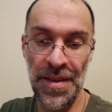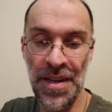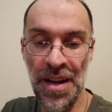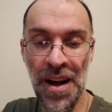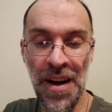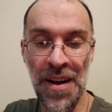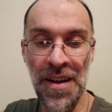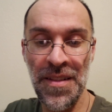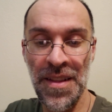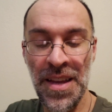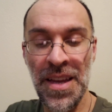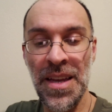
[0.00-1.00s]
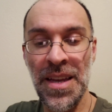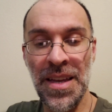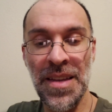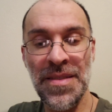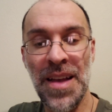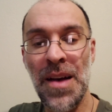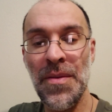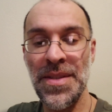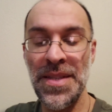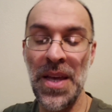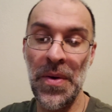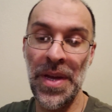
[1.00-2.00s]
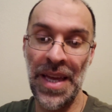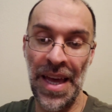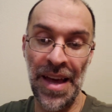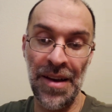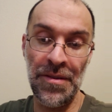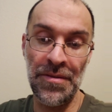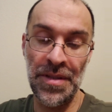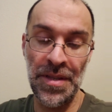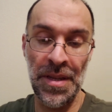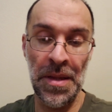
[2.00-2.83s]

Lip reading: call, is always going out,